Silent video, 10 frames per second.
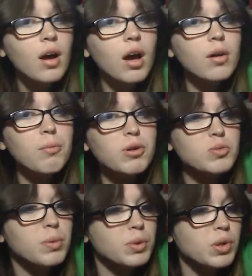Uh,
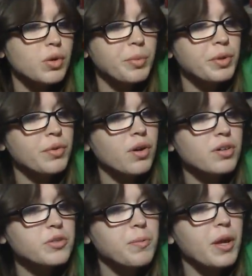most people don't open their
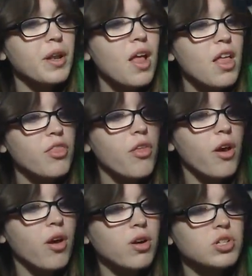dolls, but
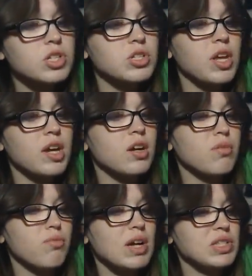they are just like a
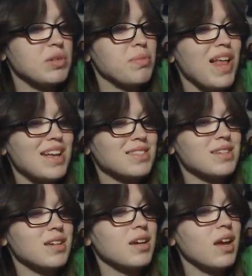resin
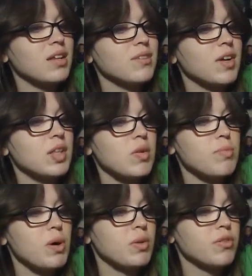plastic and they've got the little
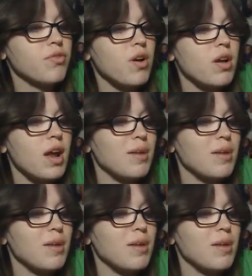bow in the front.